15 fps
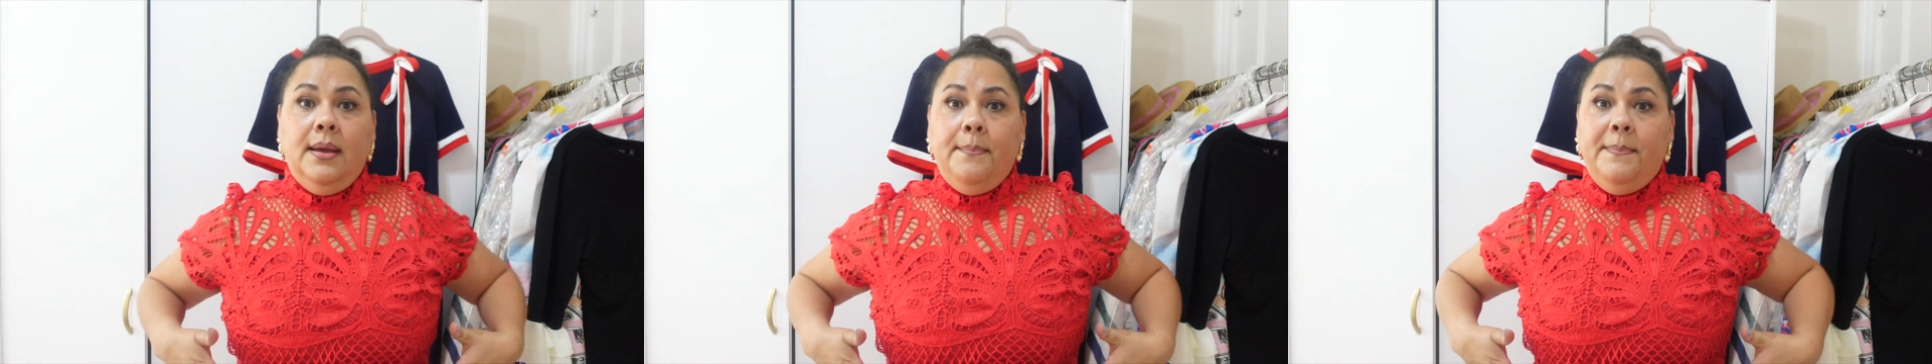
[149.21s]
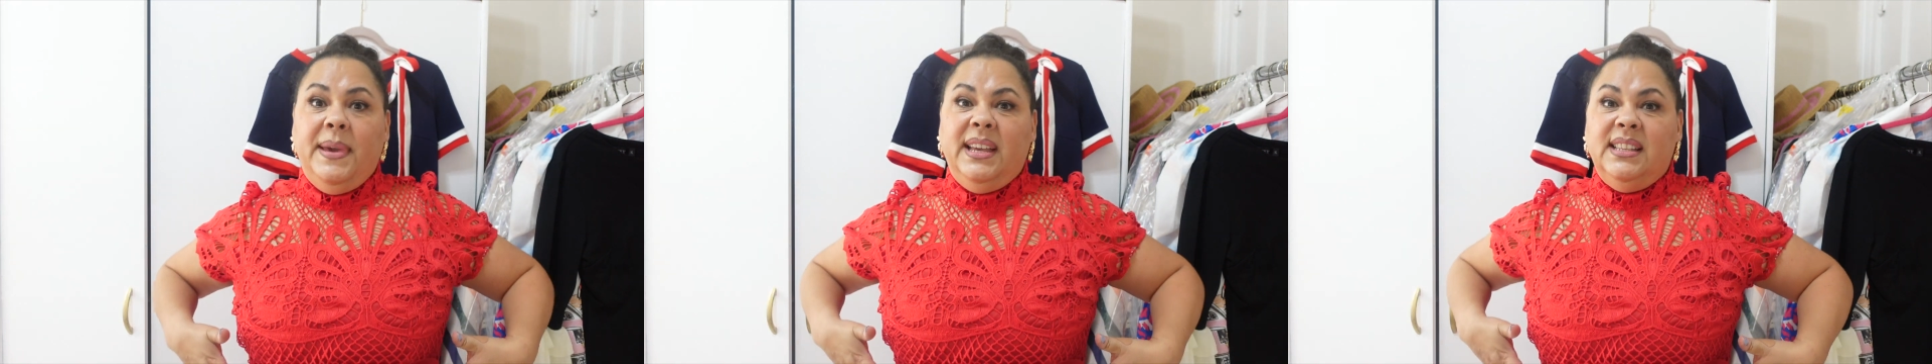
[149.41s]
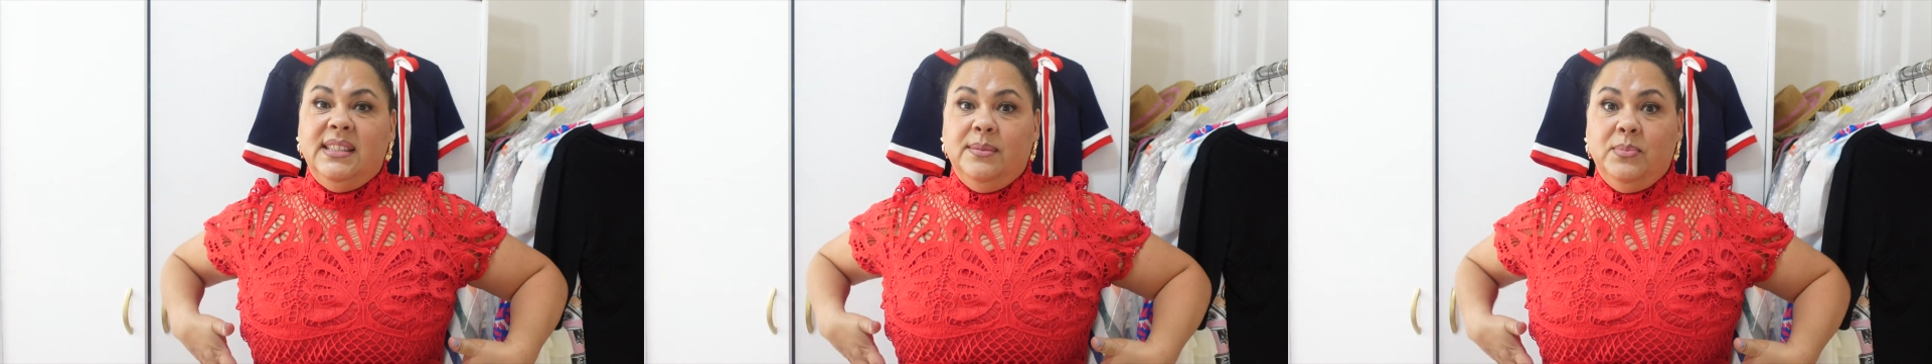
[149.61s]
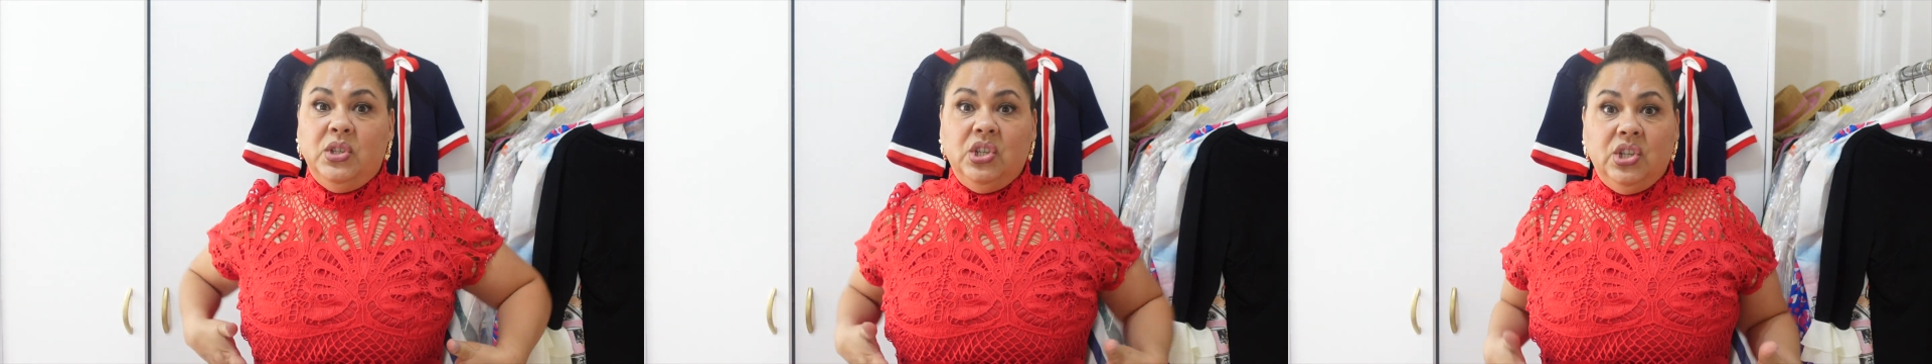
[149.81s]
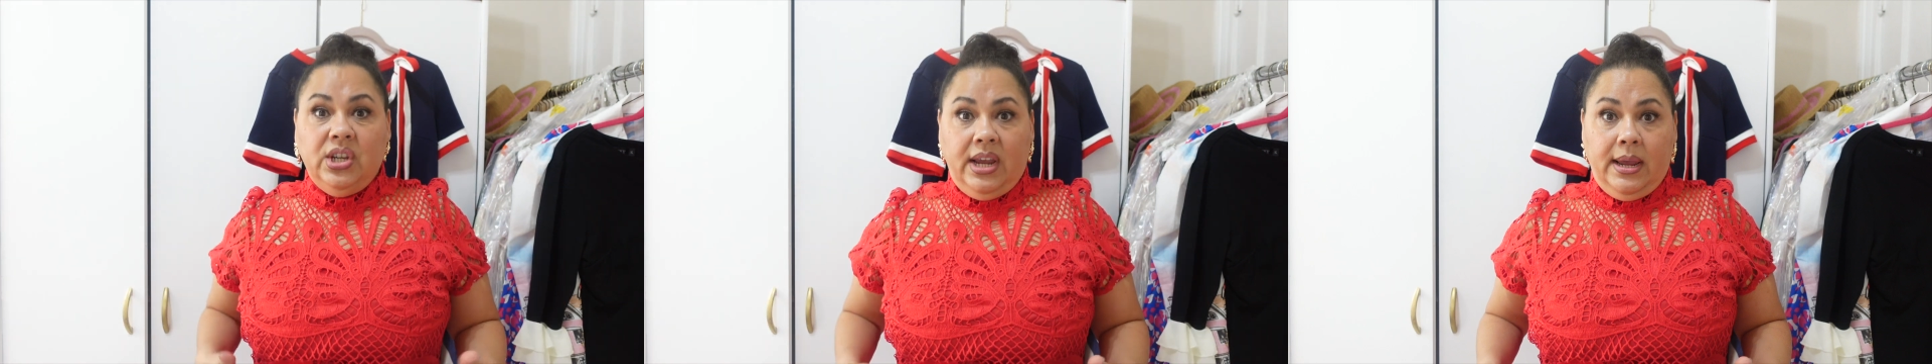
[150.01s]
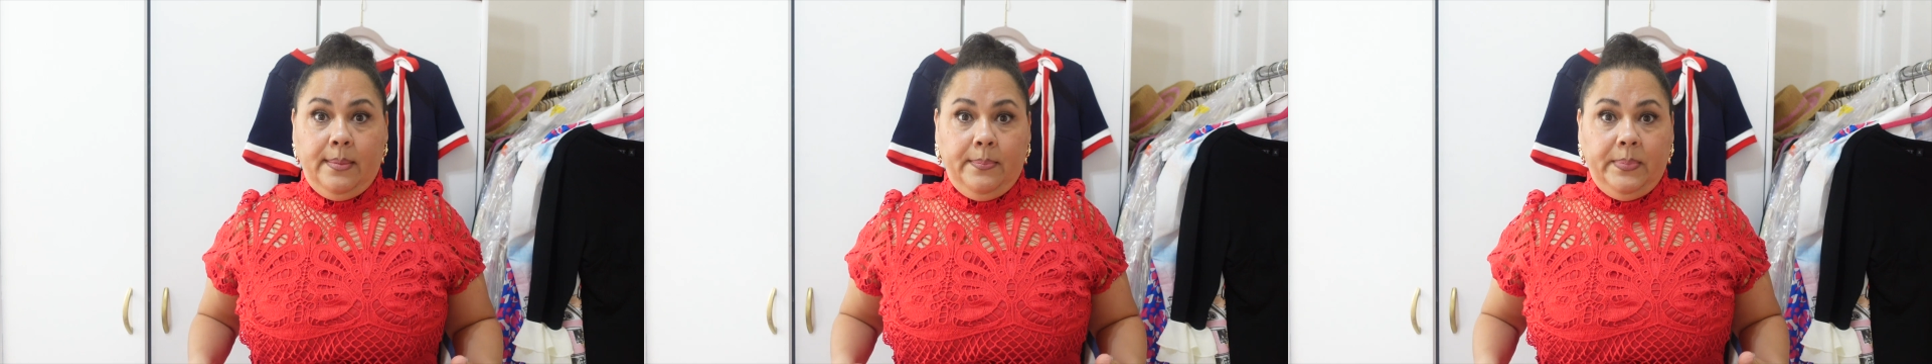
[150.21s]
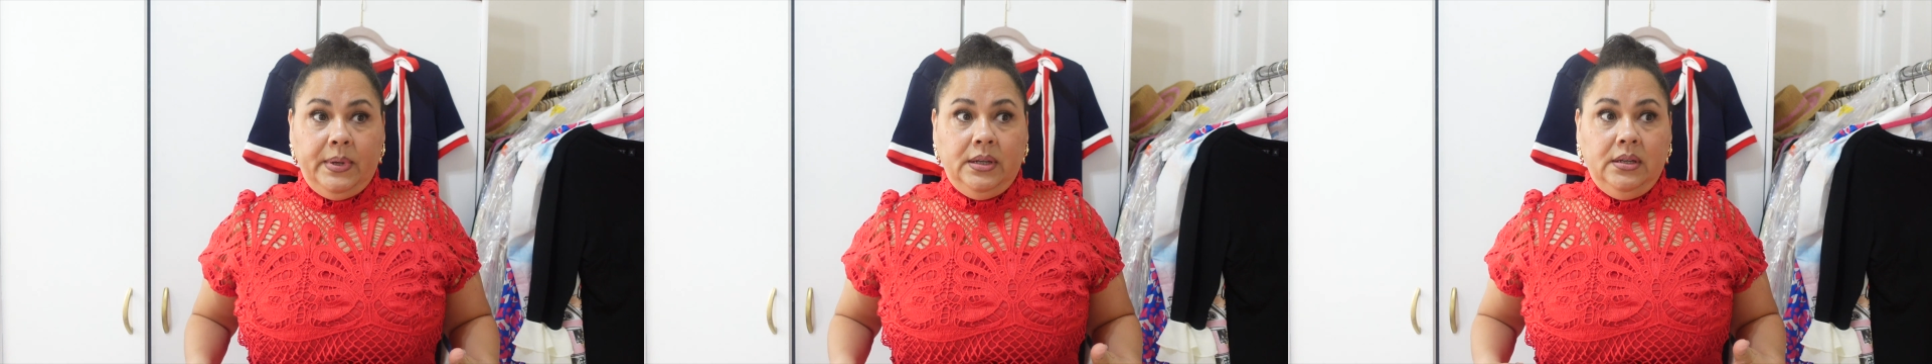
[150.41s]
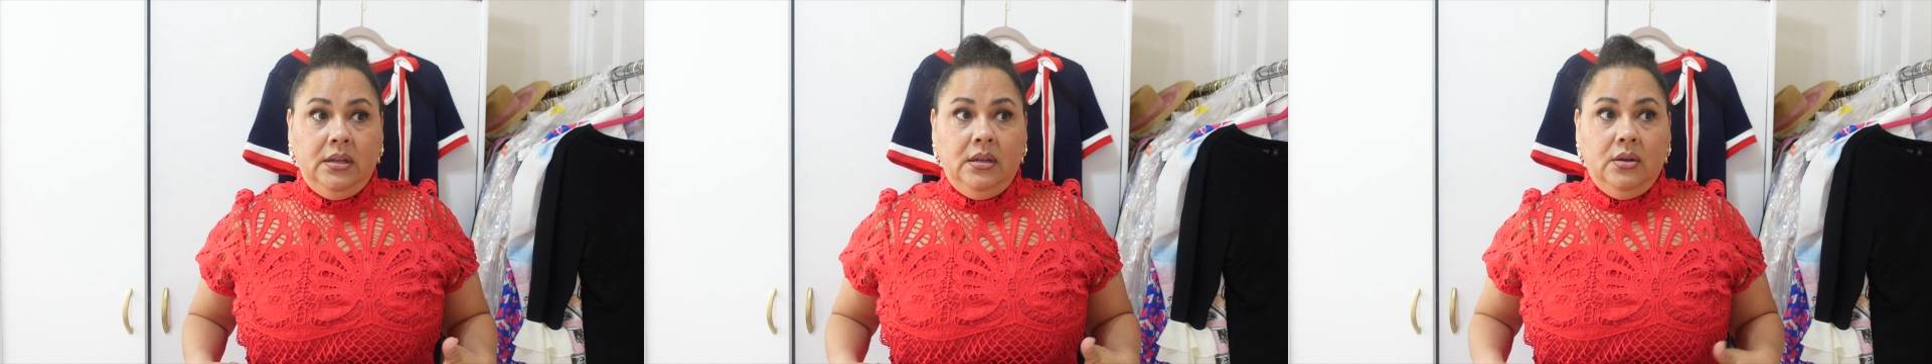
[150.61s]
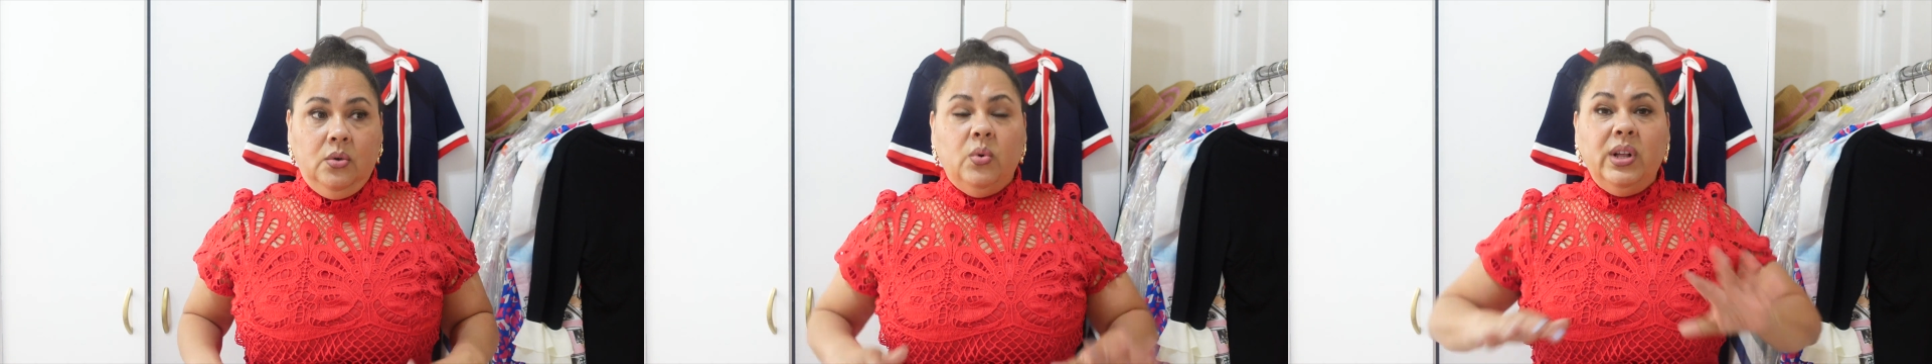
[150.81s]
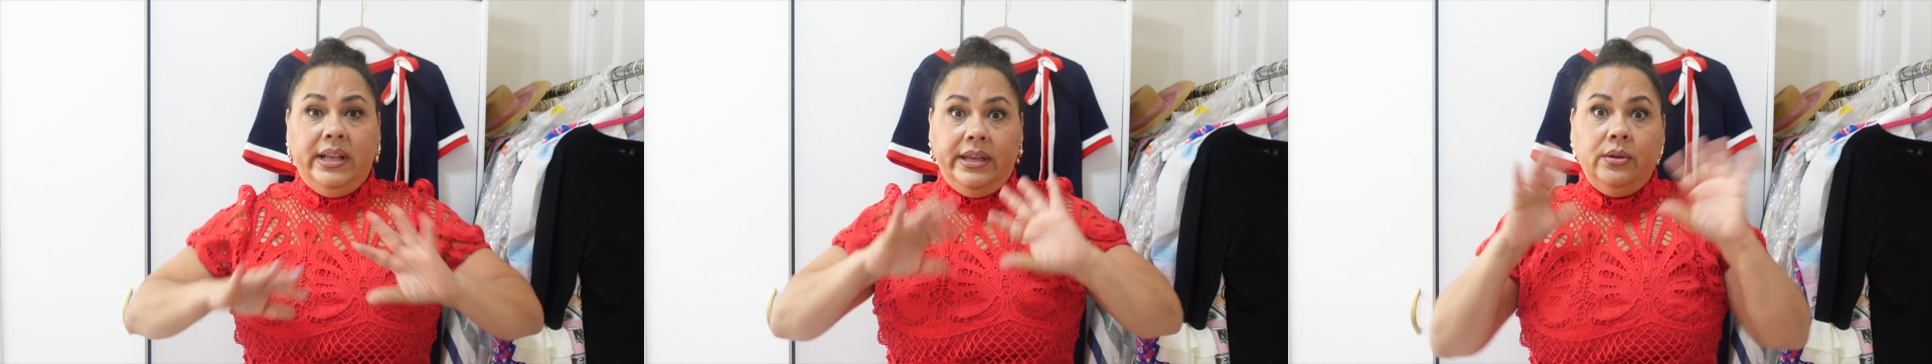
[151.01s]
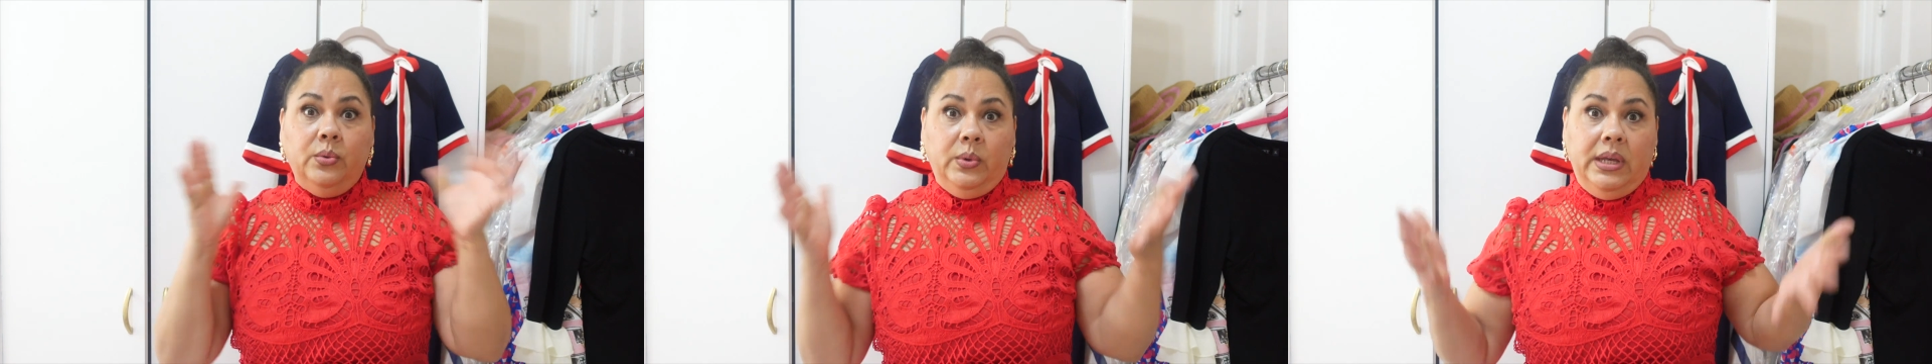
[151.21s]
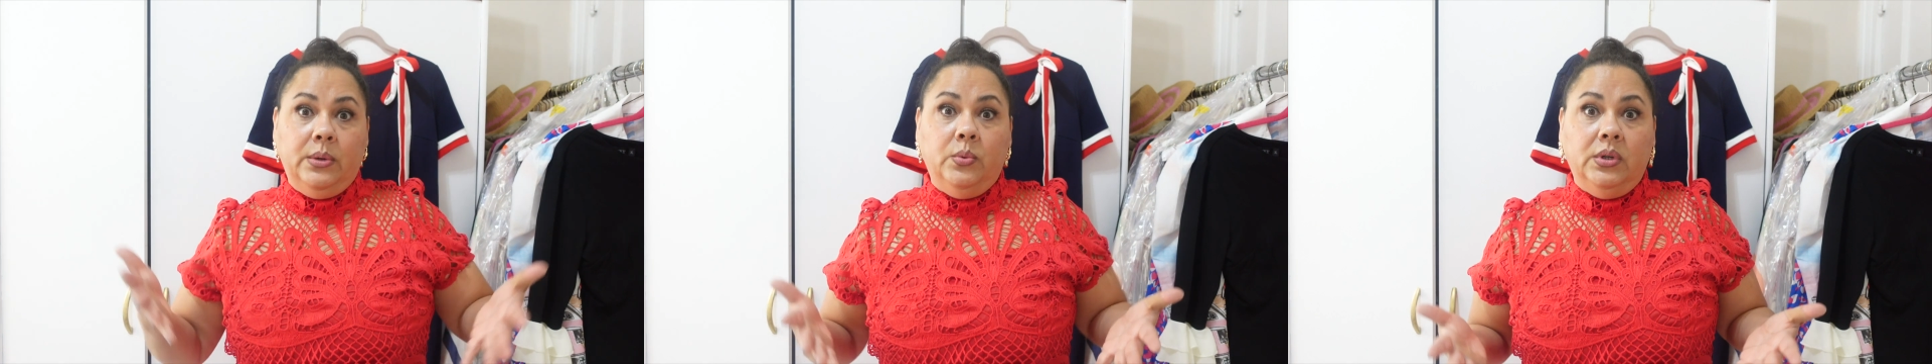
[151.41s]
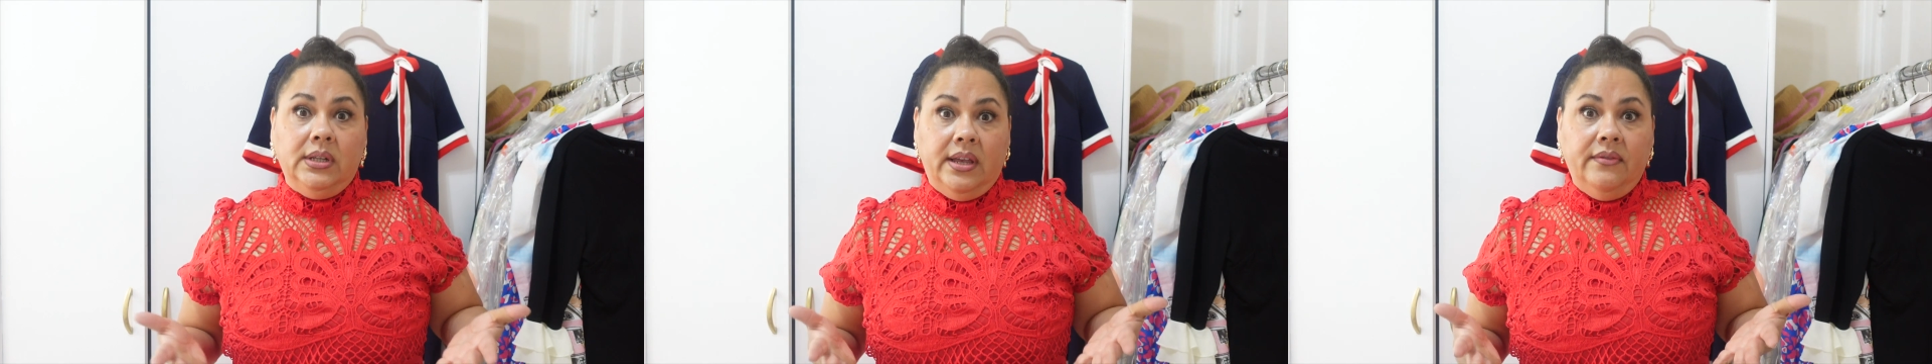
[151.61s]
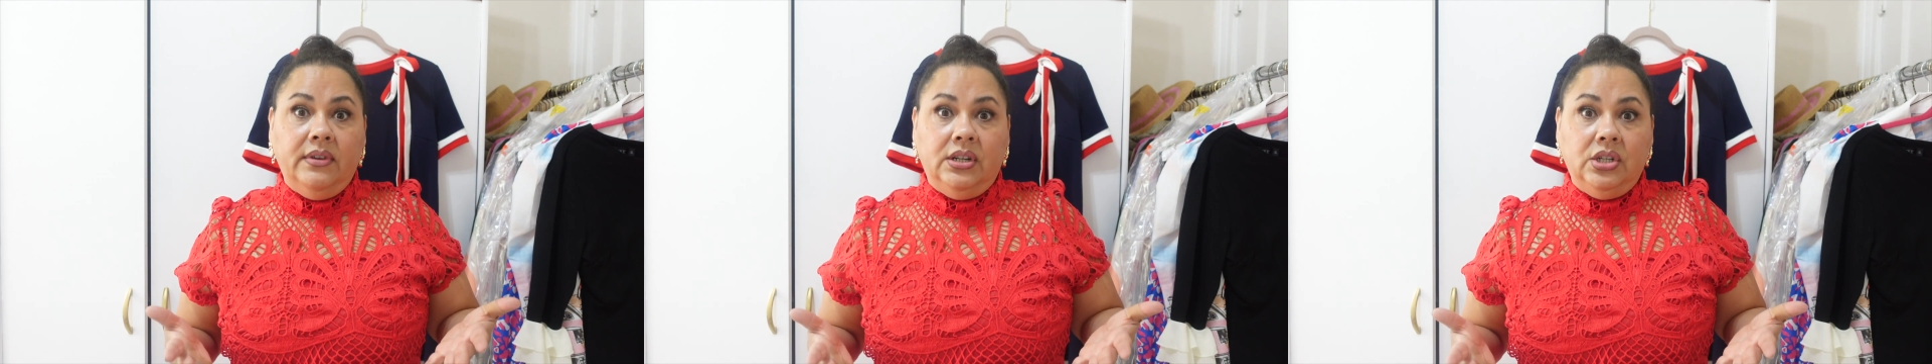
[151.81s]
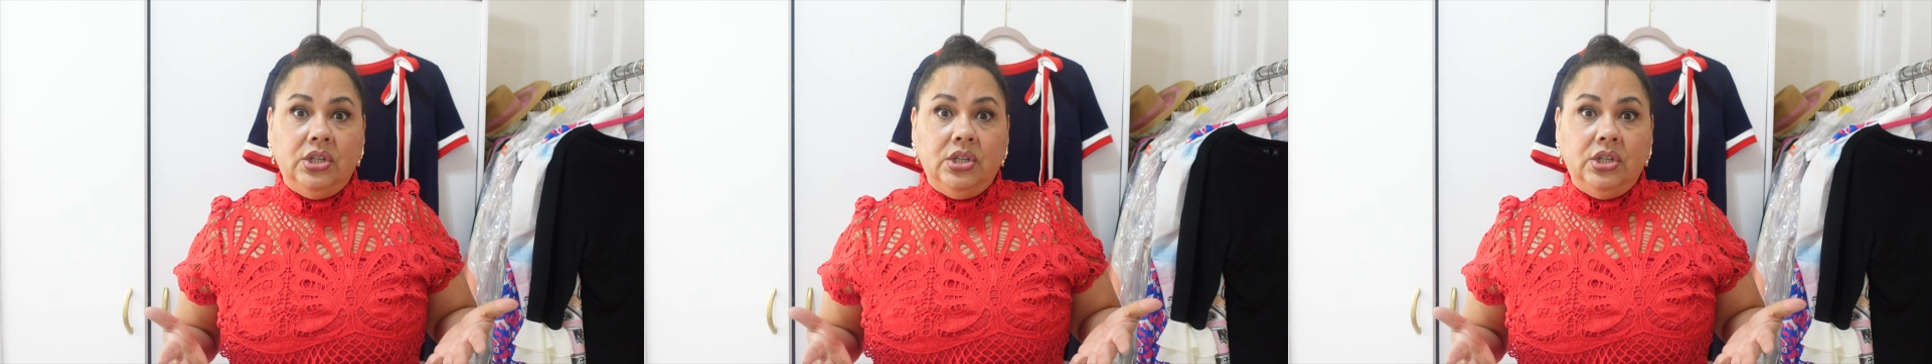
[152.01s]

make some shape. Well, it, it will give it a